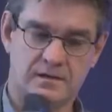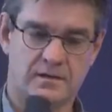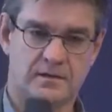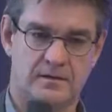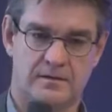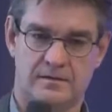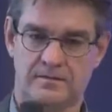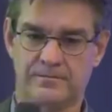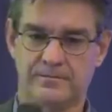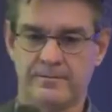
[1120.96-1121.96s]
and
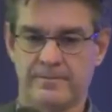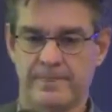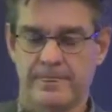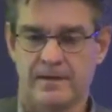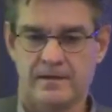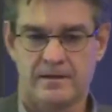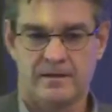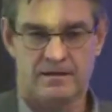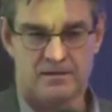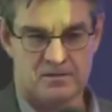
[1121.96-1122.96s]

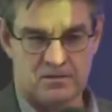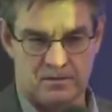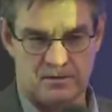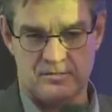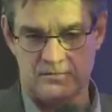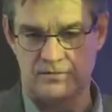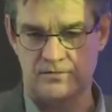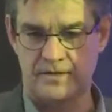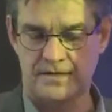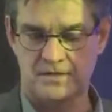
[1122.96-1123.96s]
it's going to the
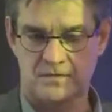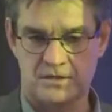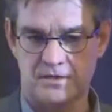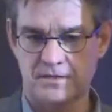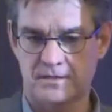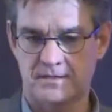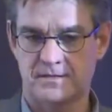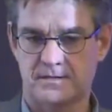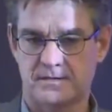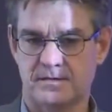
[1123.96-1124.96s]
next question, is
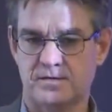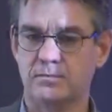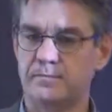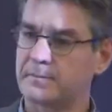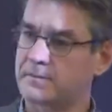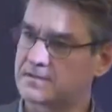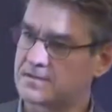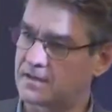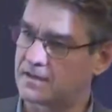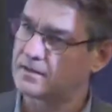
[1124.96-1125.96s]
that some people
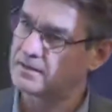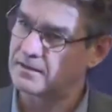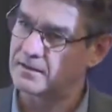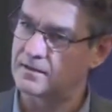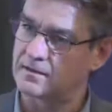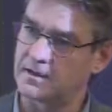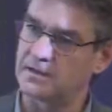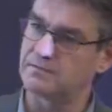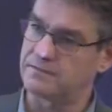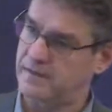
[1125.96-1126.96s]
say in
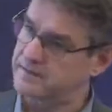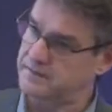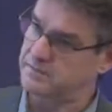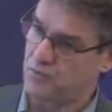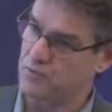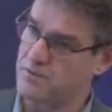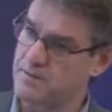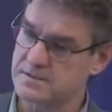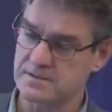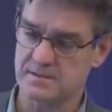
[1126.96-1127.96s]
VET
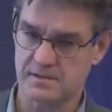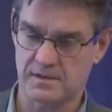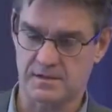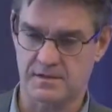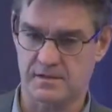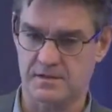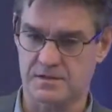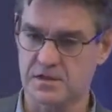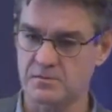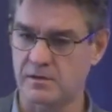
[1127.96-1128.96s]
programs, in
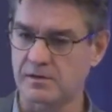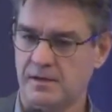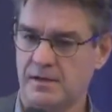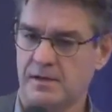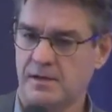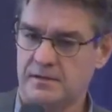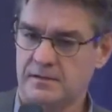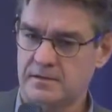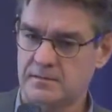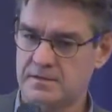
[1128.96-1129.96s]
general, there
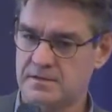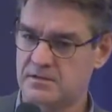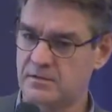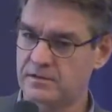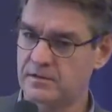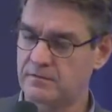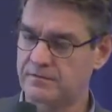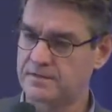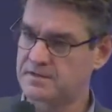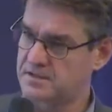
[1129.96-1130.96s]
is not enough
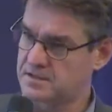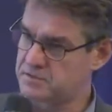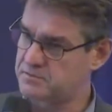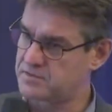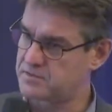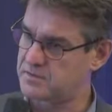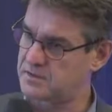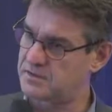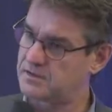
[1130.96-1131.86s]
distinction between